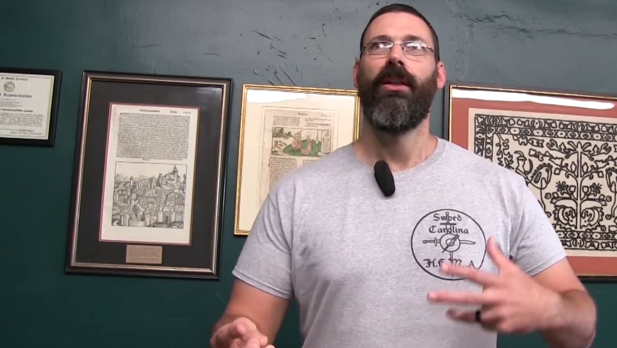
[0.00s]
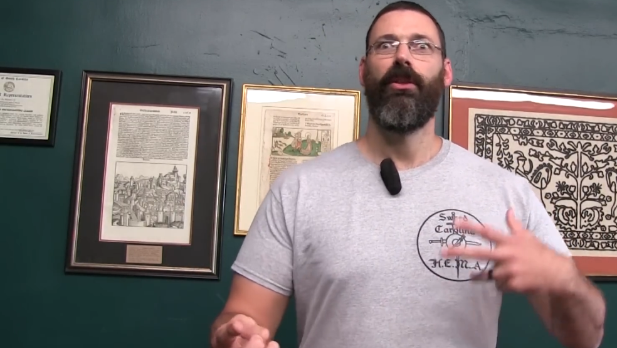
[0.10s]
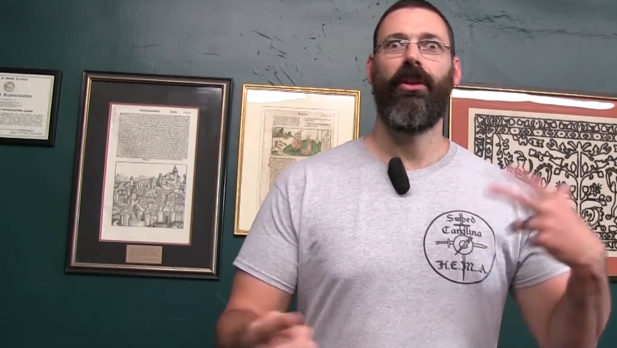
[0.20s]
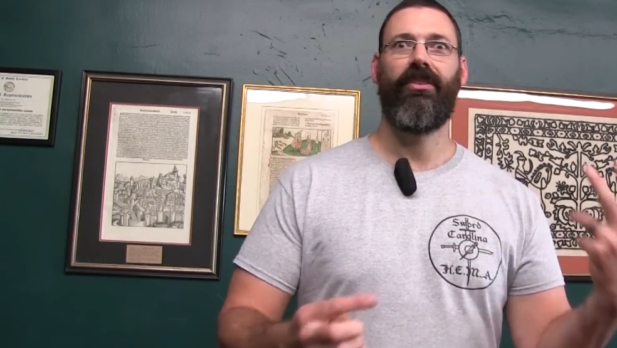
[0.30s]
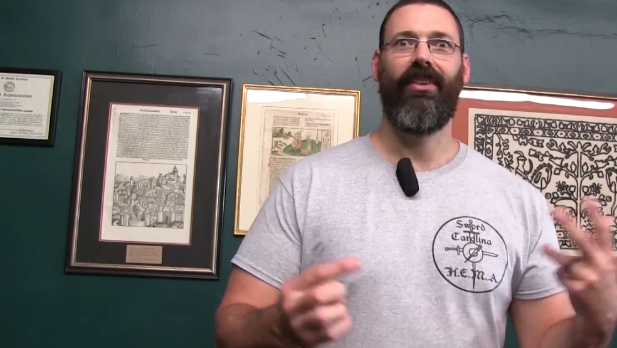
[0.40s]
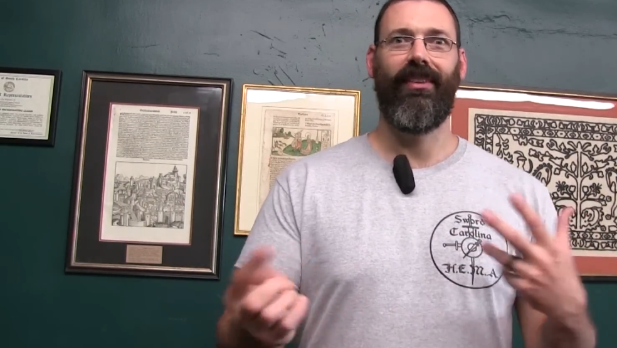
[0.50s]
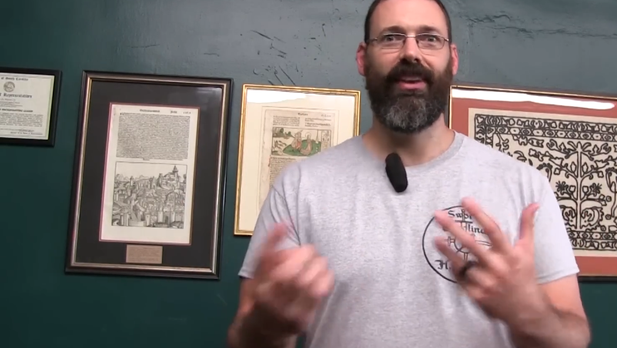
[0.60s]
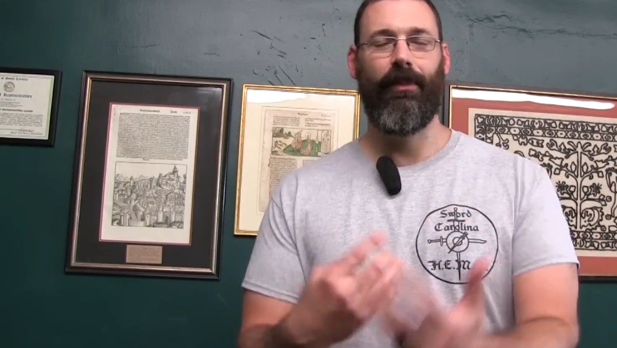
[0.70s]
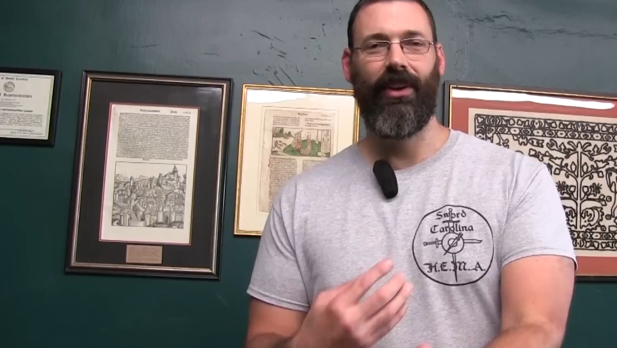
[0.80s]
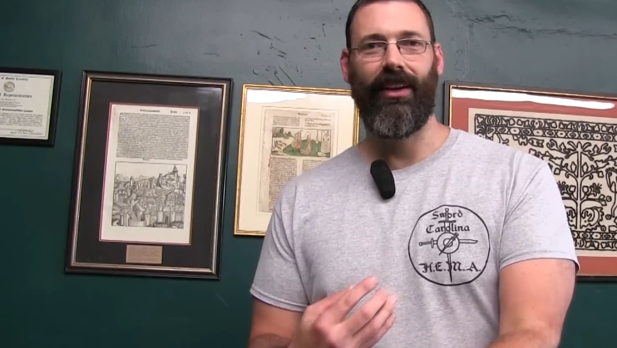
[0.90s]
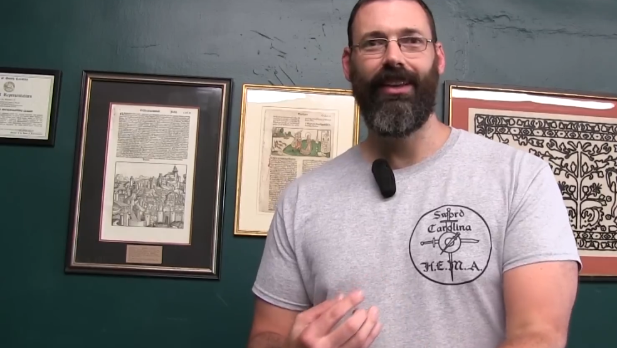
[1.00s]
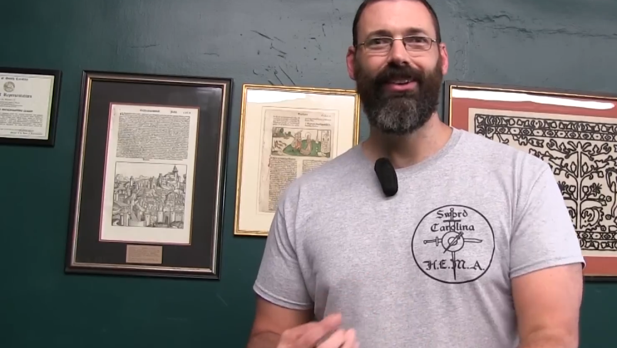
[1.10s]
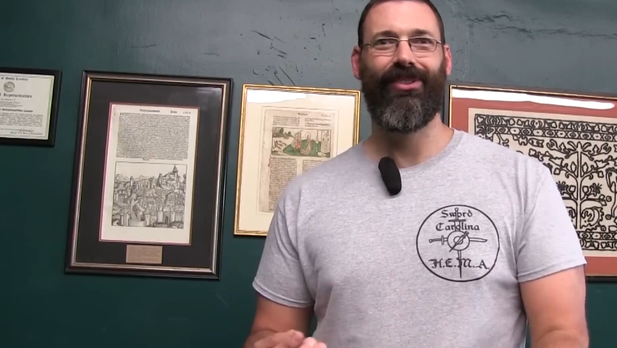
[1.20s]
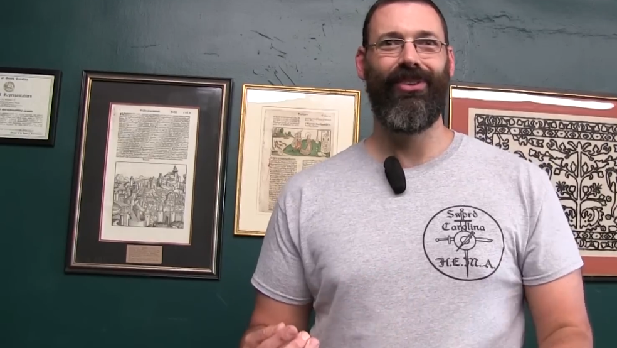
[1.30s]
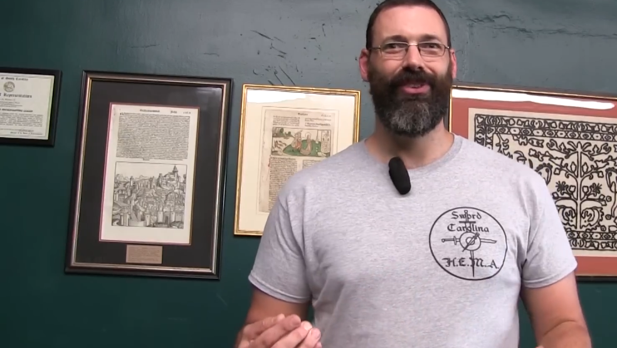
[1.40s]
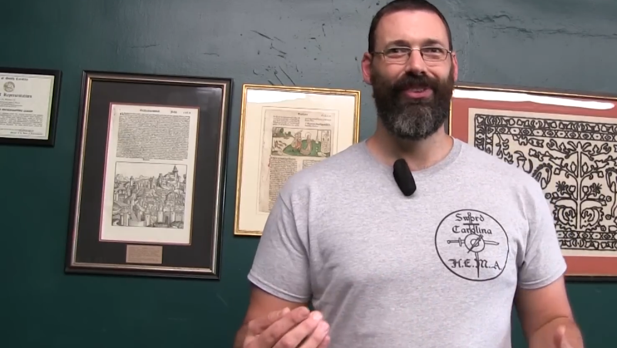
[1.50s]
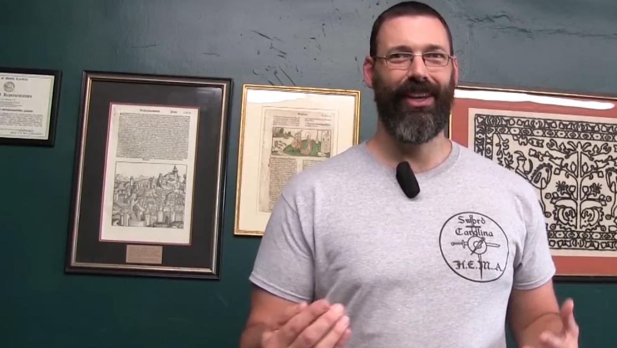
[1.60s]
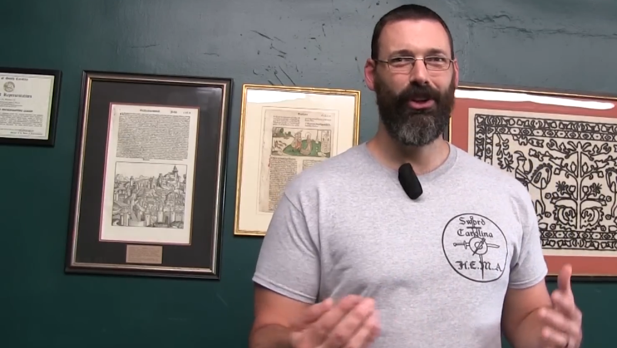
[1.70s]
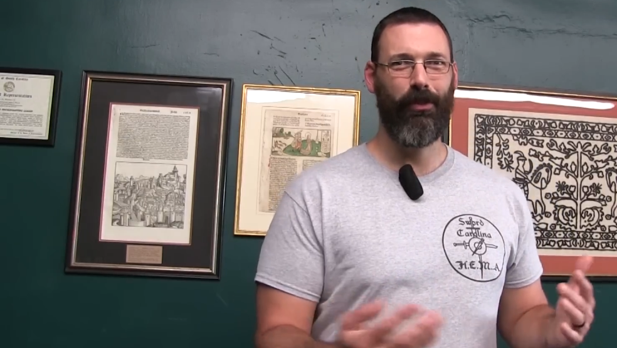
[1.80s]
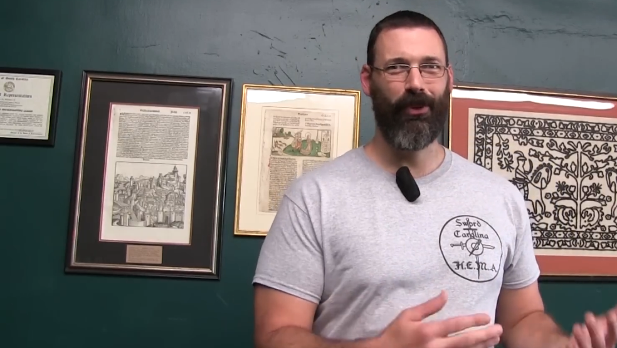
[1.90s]
looks at the same techniques,
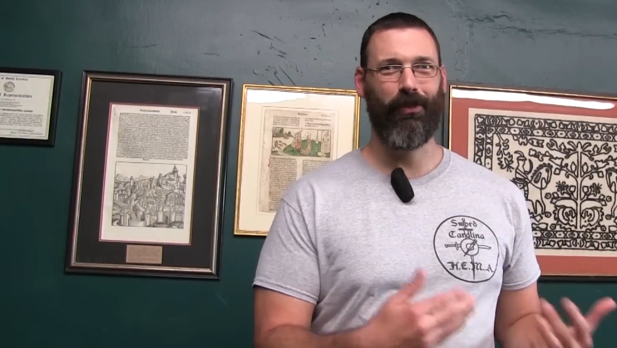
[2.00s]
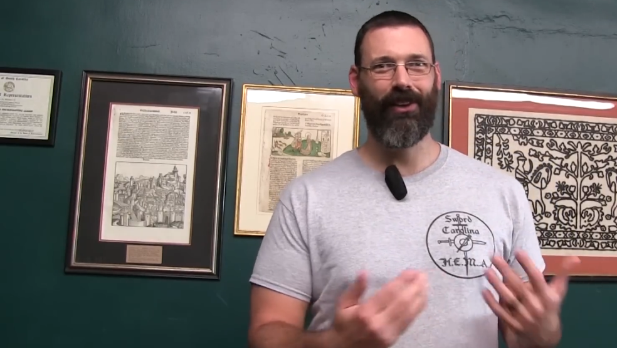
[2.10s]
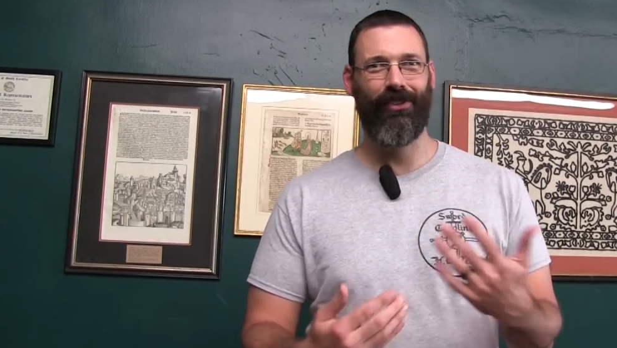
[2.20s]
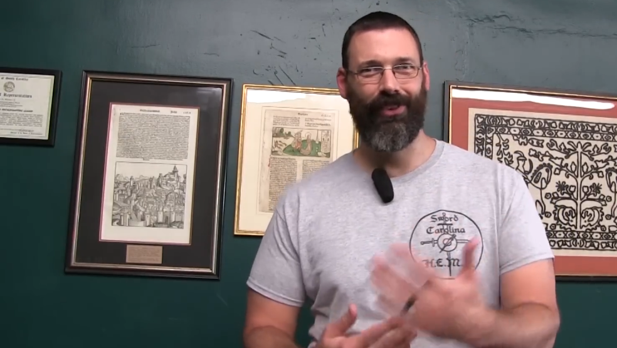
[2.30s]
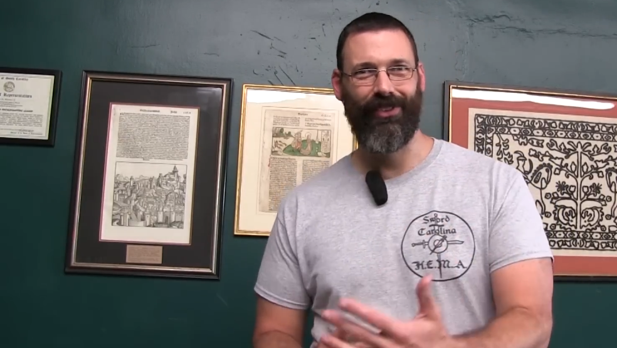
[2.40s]
like new perspectives